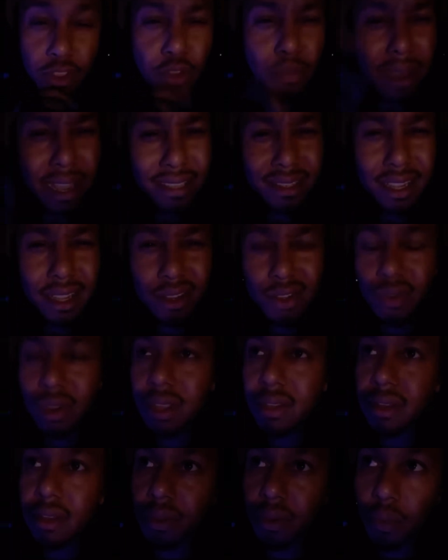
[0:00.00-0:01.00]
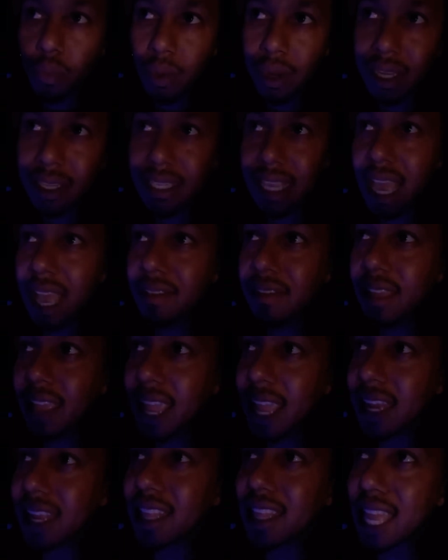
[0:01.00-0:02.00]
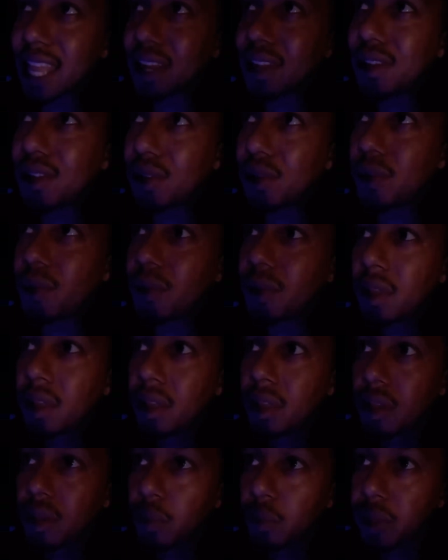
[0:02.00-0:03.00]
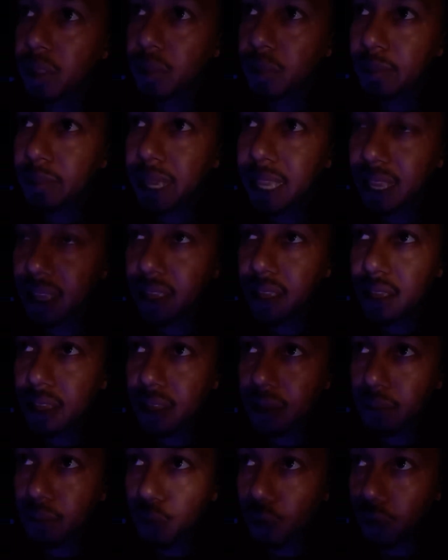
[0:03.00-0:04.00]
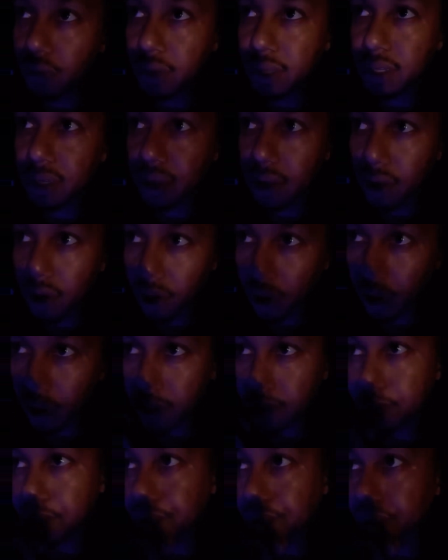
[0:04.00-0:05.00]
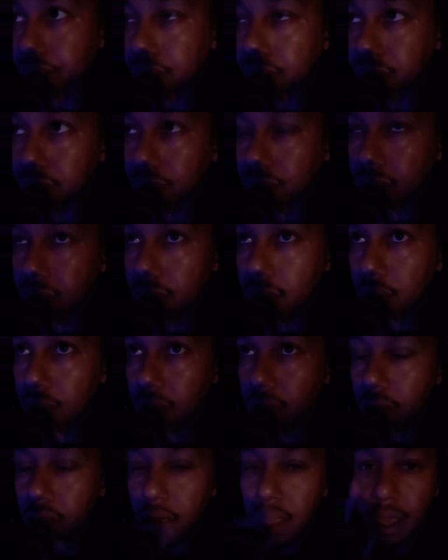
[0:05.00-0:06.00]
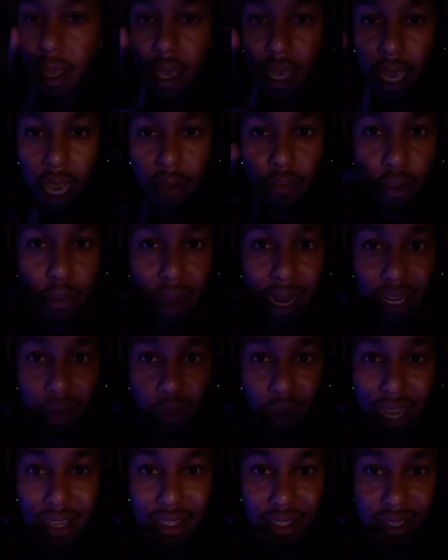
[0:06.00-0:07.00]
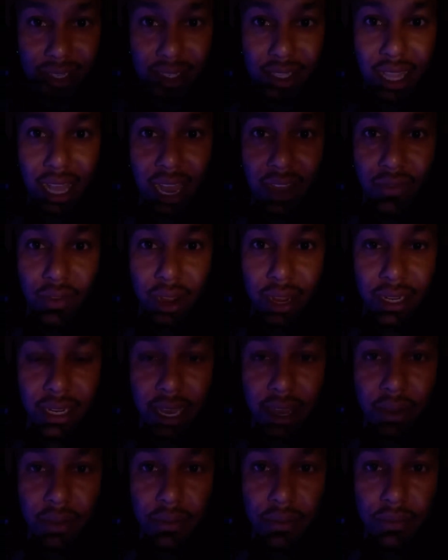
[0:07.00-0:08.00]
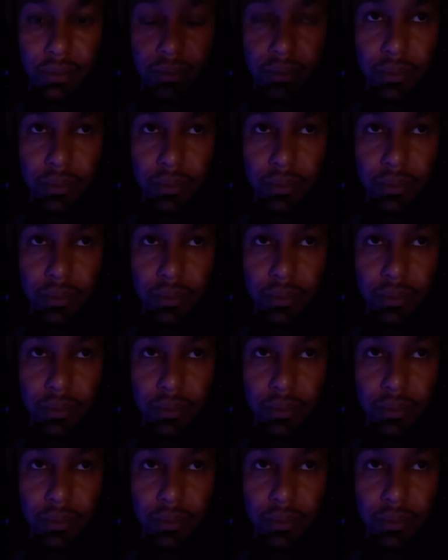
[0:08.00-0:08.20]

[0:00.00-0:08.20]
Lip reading: You might say, Trent, what does have anything to do with me moving on? Everybody watching this live right now,